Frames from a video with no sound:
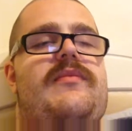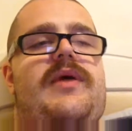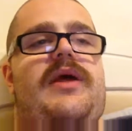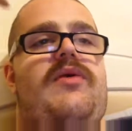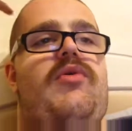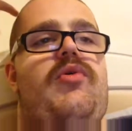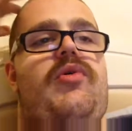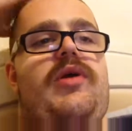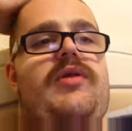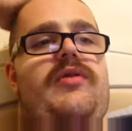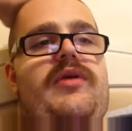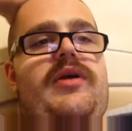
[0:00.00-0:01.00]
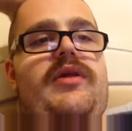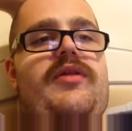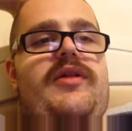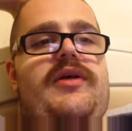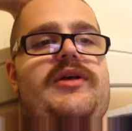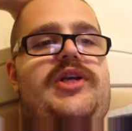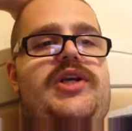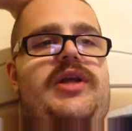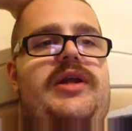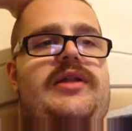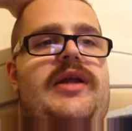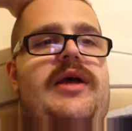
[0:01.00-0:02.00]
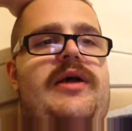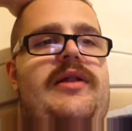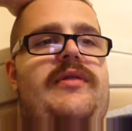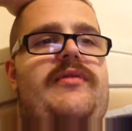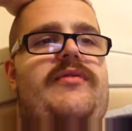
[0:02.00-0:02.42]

My organs are gonna start shutting down.